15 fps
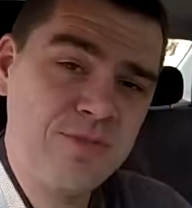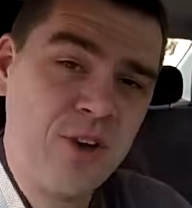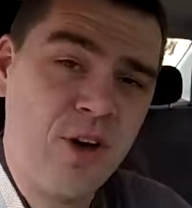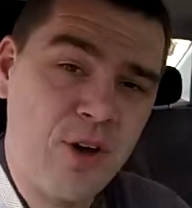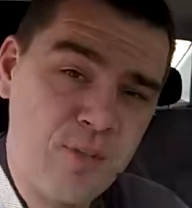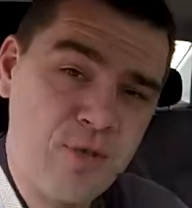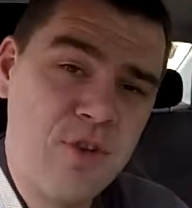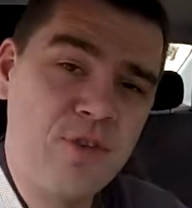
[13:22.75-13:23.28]
I
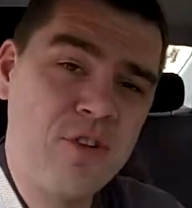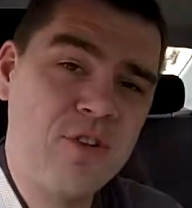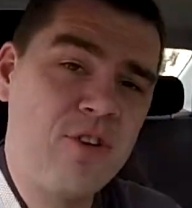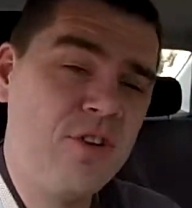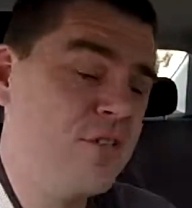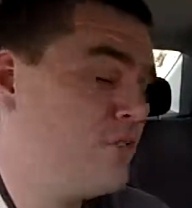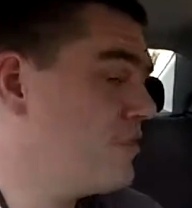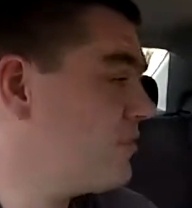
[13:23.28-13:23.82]
hope she
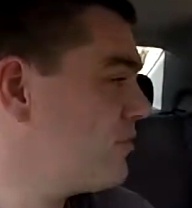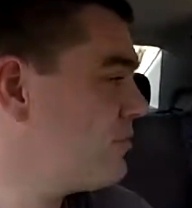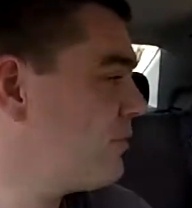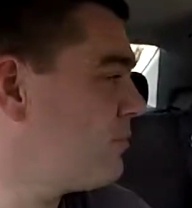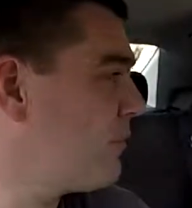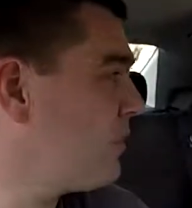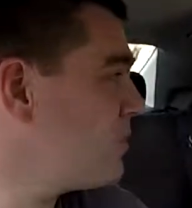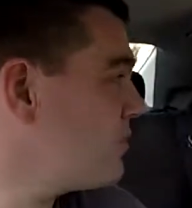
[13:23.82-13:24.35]
returns
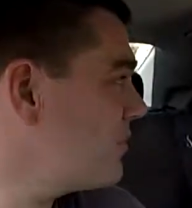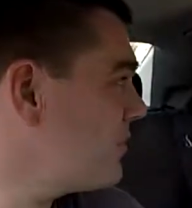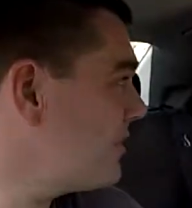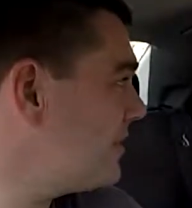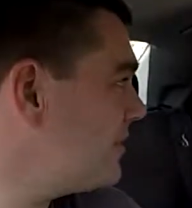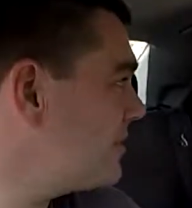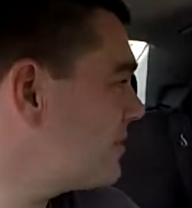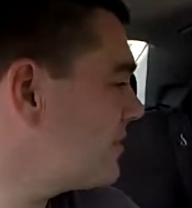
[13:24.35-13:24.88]
with my shoes
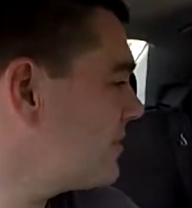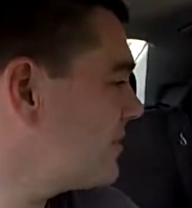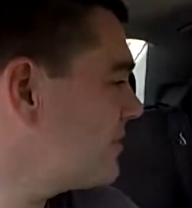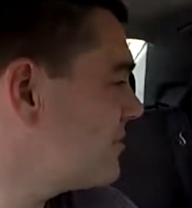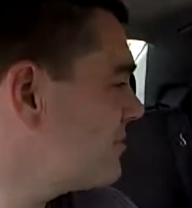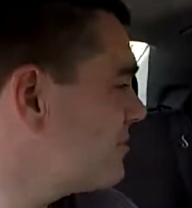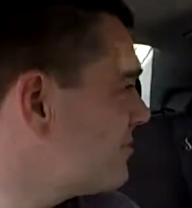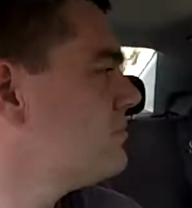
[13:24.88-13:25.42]
at least.
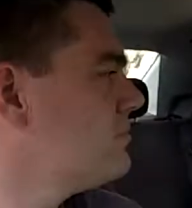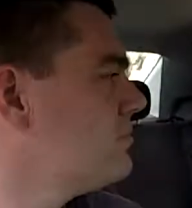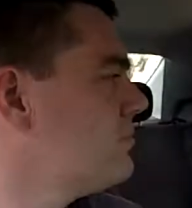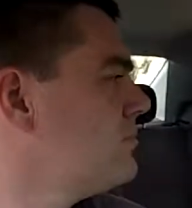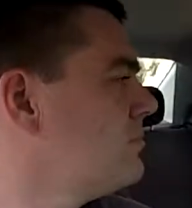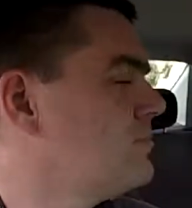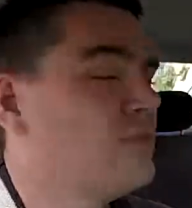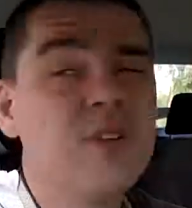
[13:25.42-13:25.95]

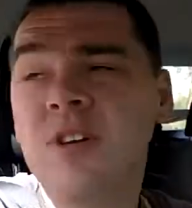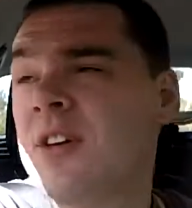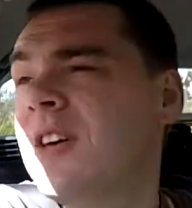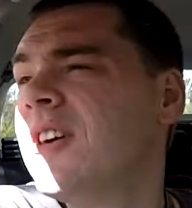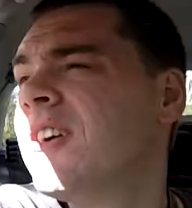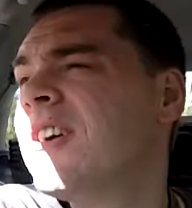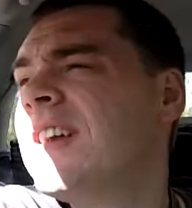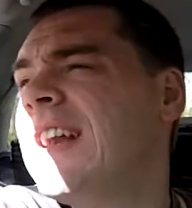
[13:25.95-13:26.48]

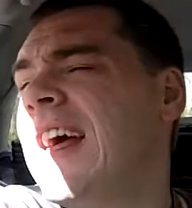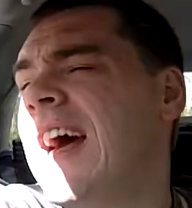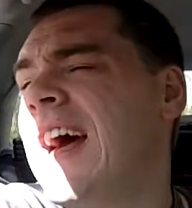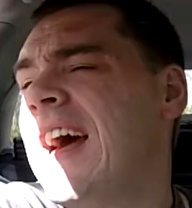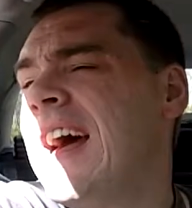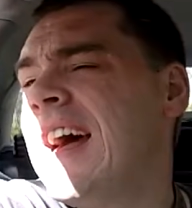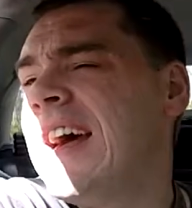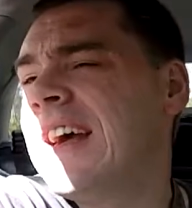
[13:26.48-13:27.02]
Good
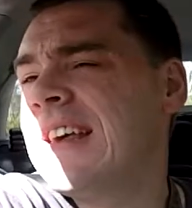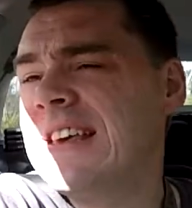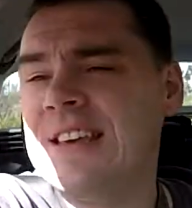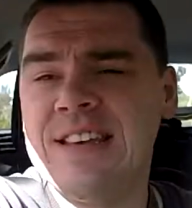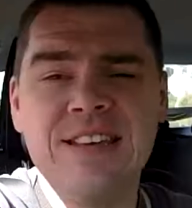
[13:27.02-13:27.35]
luck!